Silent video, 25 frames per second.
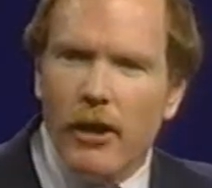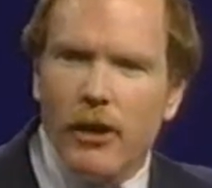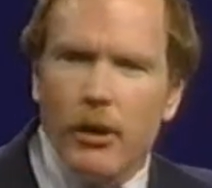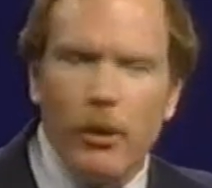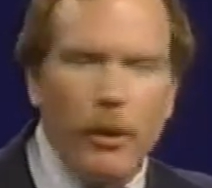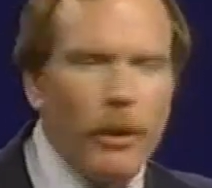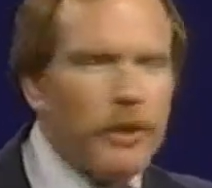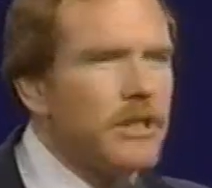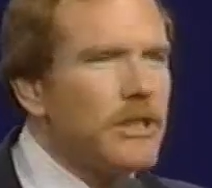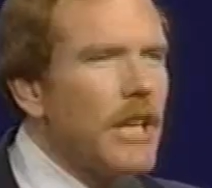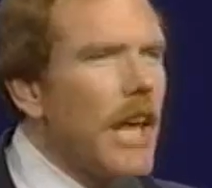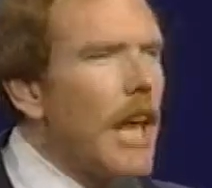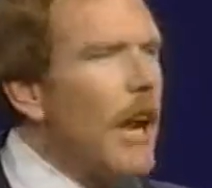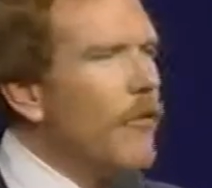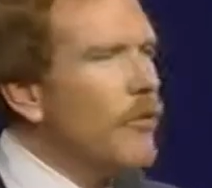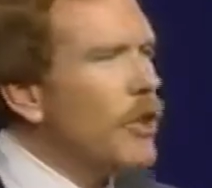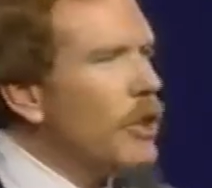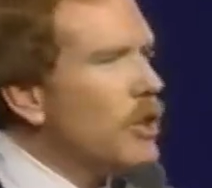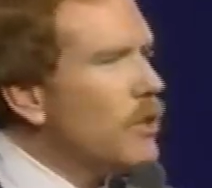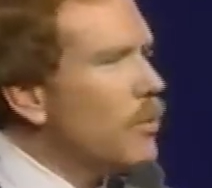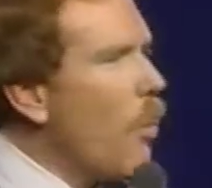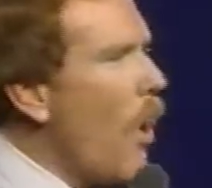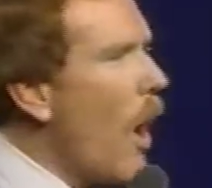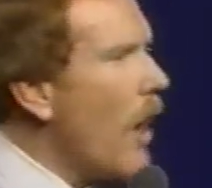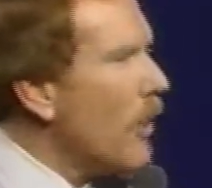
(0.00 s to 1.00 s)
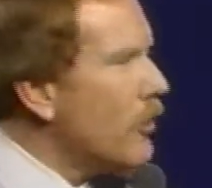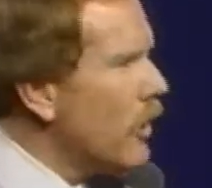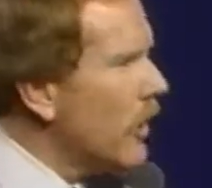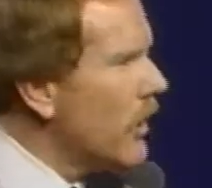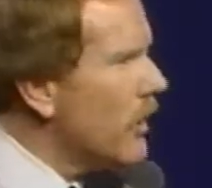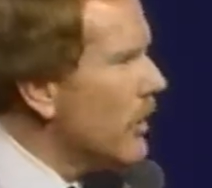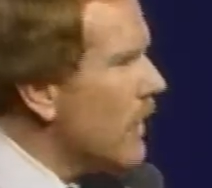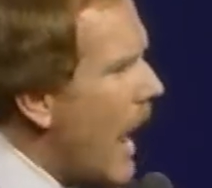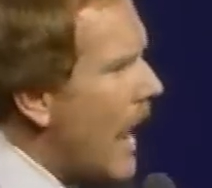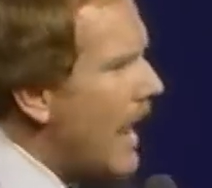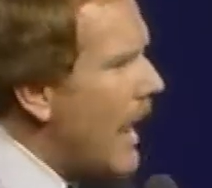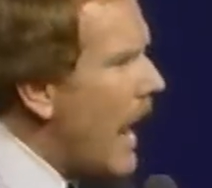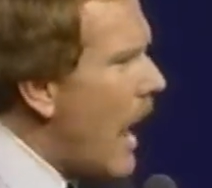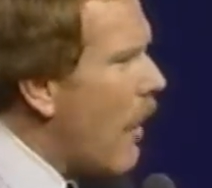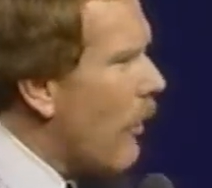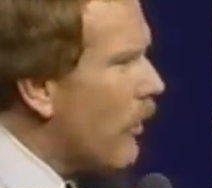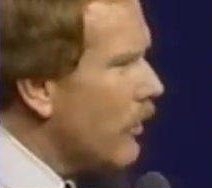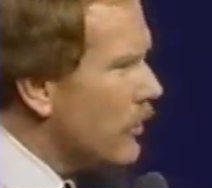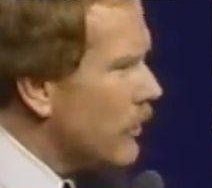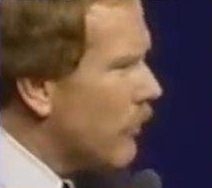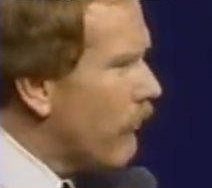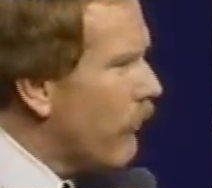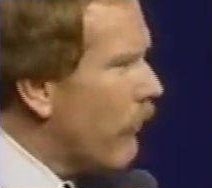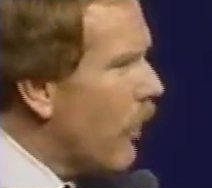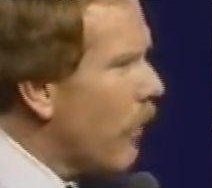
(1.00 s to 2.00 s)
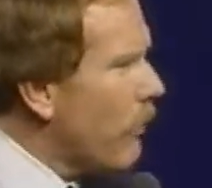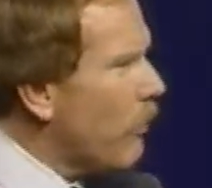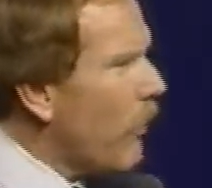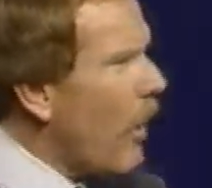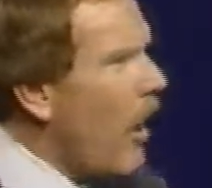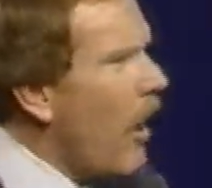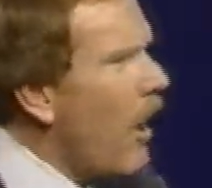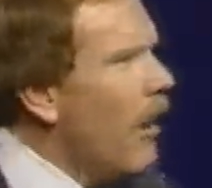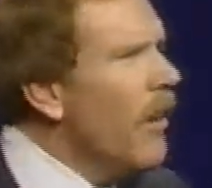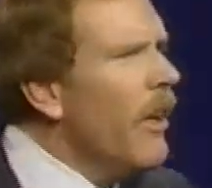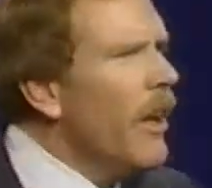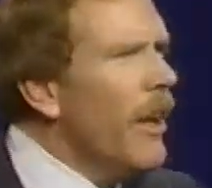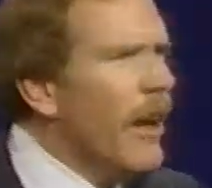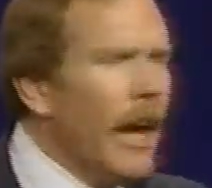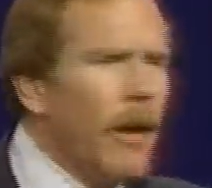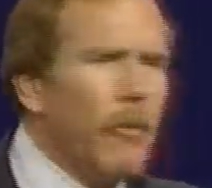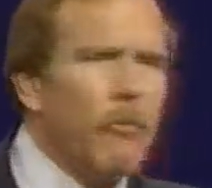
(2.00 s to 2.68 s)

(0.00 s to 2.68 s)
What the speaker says: to instead of just watching 9 hours of football